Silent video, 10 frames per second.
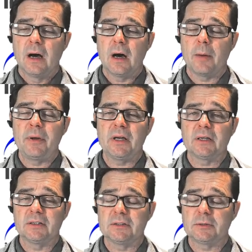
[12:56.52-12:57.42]

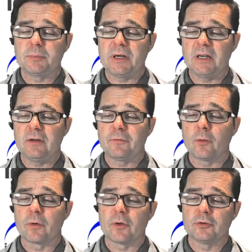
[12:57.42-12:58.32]
pigging speed
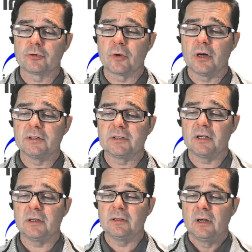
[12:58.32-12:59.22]
for those runs. And
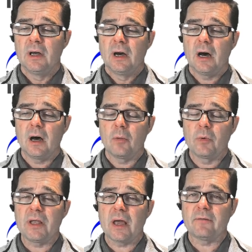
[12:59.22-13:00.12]
then
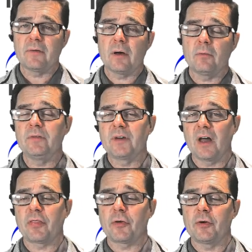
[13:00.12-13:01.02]
we've
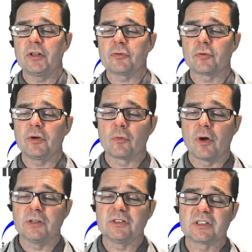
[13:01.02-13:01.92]
got 33
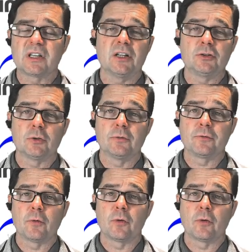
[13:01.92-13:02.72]
runs scheduled for